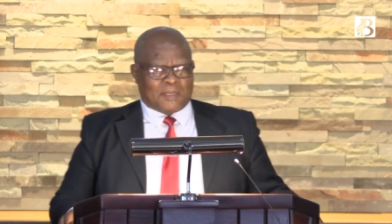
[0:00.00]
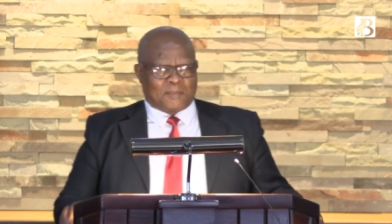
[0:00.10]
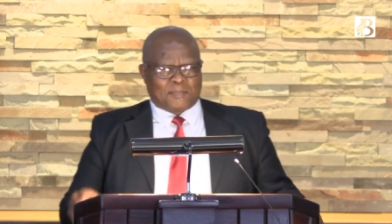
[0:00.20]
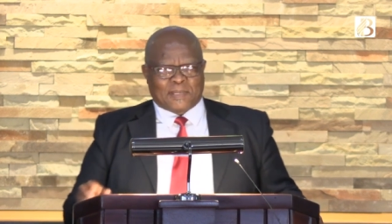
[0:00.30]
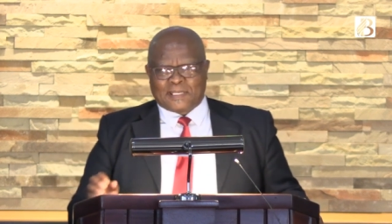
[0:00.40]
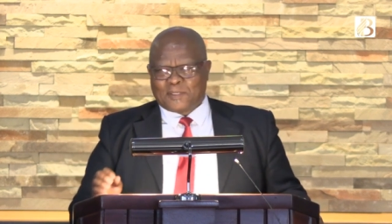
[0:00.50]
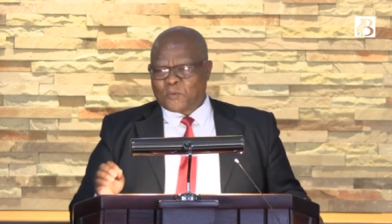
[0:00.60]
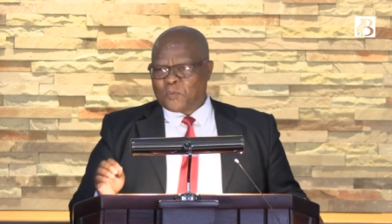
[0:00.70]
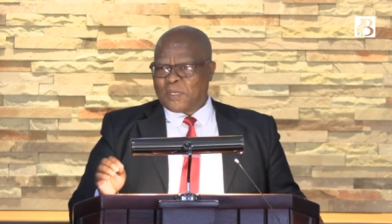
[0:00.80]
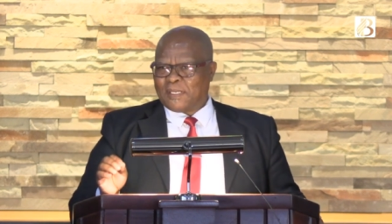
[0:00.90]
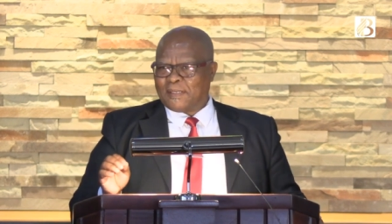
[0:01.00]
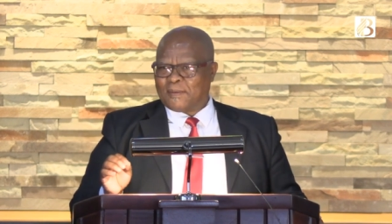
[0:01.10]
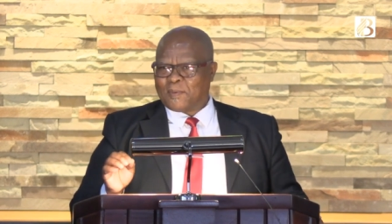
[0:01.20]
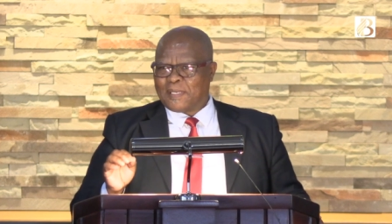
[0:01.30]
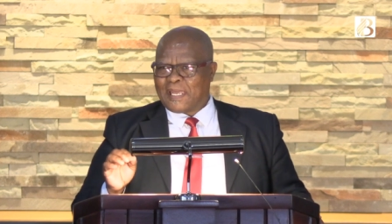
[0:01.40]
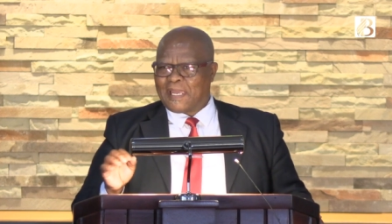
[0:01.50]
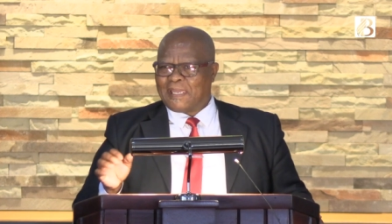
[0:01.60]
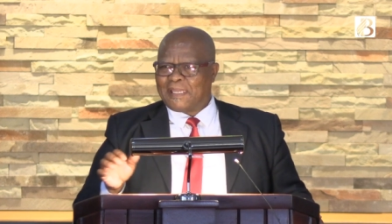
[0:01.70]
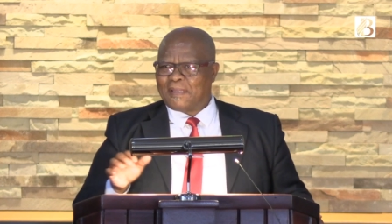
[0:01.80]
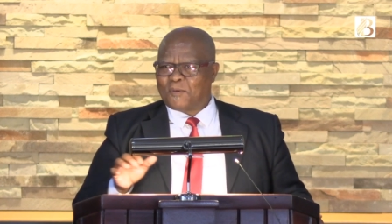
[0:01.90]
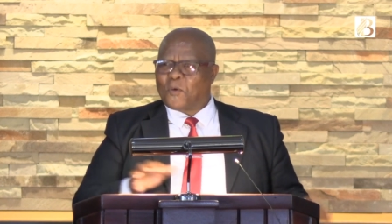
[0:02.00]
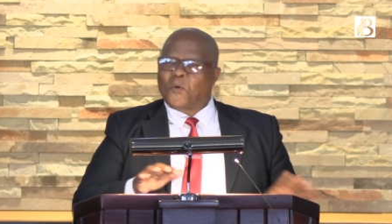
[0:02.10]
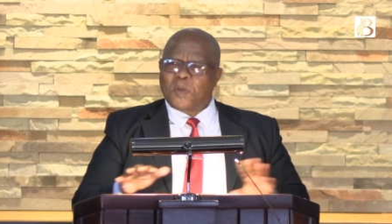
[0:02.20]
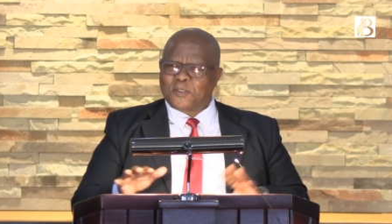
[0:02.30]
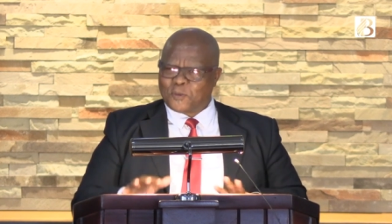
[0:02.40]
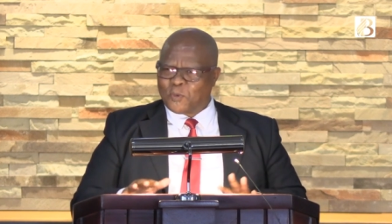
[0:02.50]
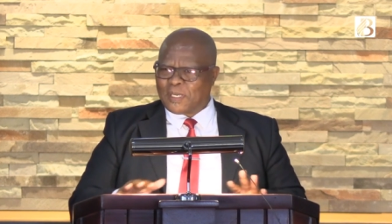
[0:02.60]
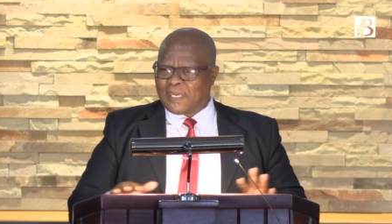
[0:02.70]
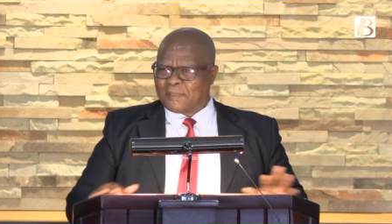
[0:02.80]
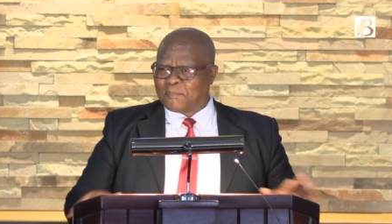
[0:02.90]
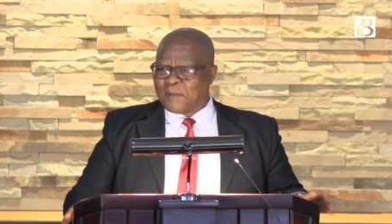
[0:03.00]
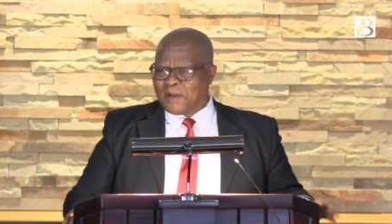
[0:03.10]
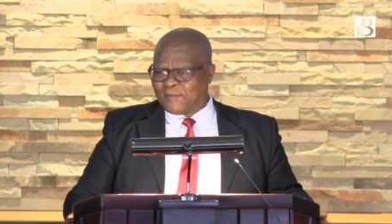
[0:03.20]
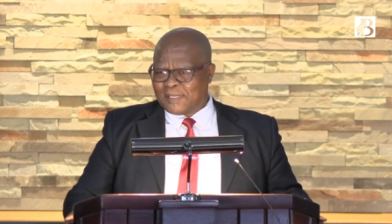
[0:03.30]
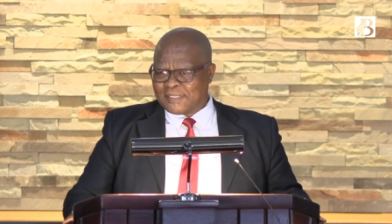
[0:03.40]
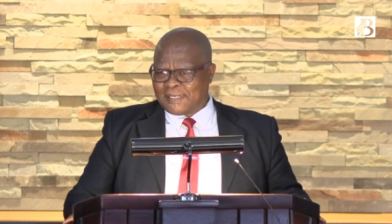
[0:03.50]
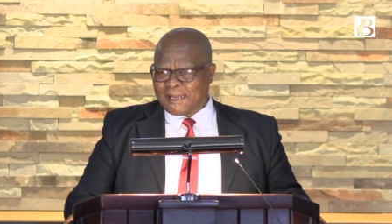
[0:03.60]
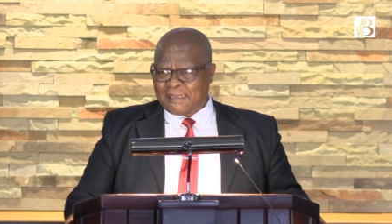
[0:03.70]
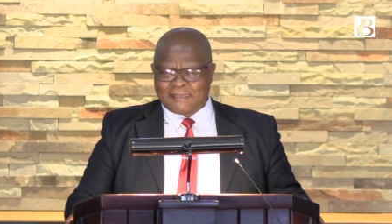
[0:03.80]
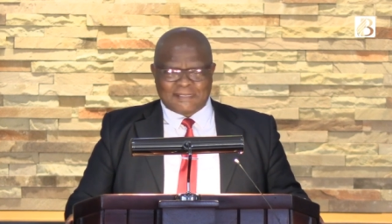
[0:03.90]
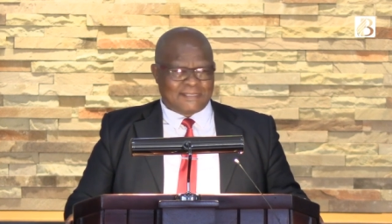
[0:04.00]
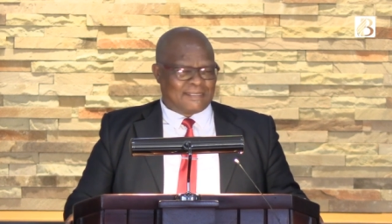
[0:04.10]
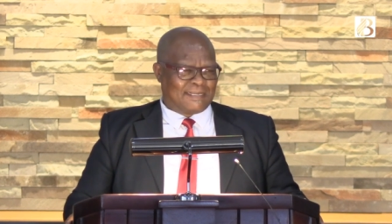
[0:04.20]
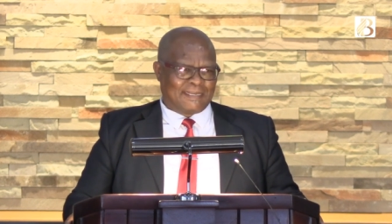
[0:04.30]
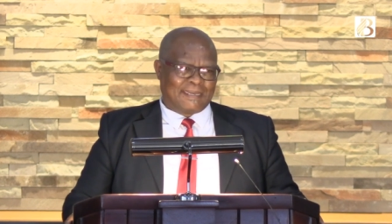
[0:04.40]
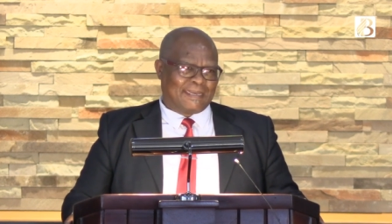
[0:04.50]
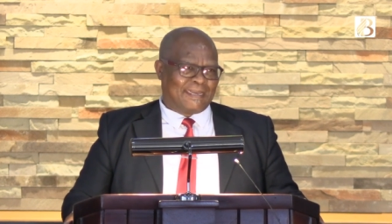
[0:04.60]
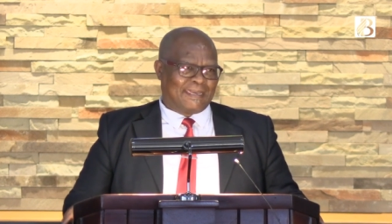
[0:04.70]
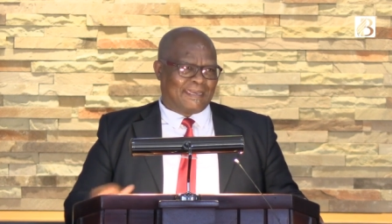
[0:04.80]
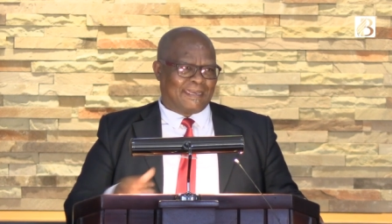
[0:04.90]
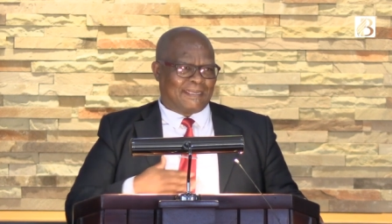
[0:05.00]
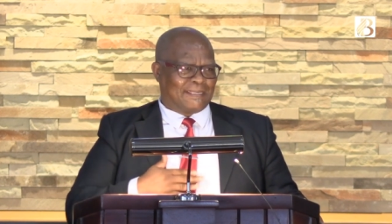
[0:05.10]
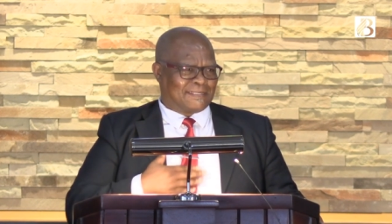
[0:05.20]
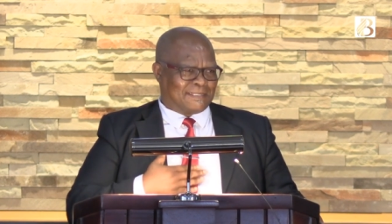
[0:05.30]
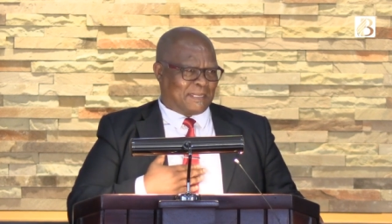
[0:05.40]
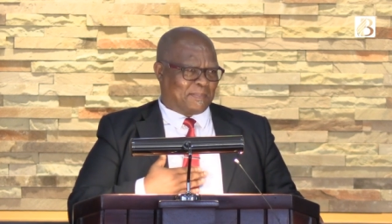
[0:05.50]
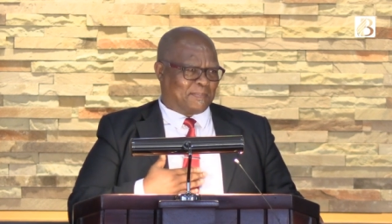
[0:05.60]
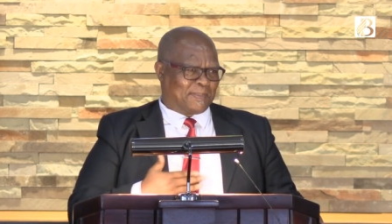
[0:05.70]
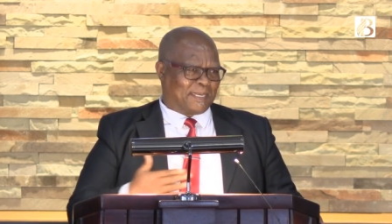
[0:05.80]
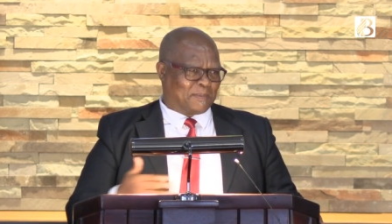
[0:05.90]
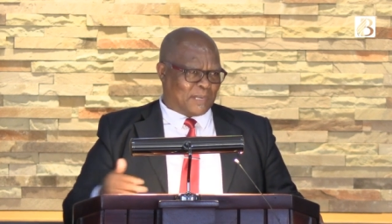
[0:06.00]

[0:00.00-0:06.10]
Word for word: but when when I always look at marvelous grace it is deep in my